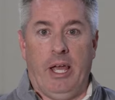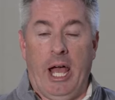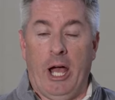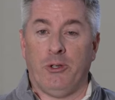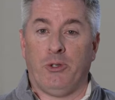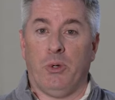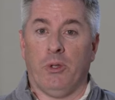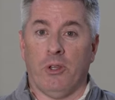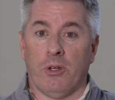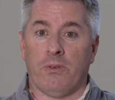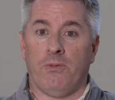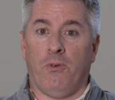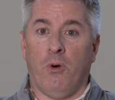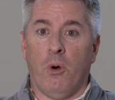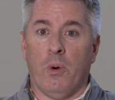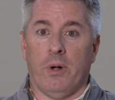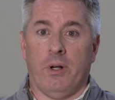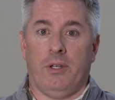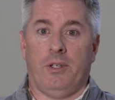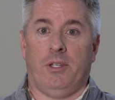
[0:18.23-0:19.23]
As you look
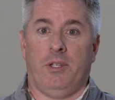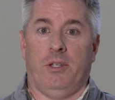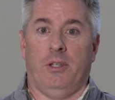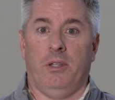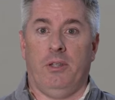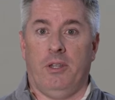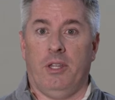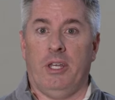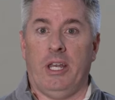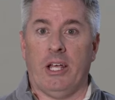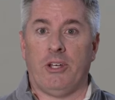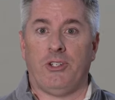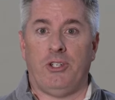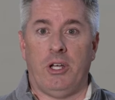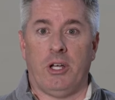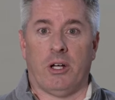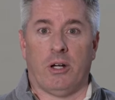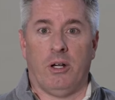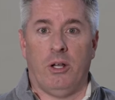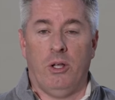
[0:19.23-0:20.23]
forward to the next
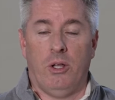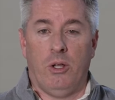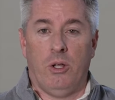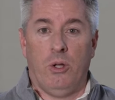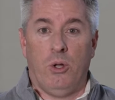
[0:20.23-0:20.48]
year,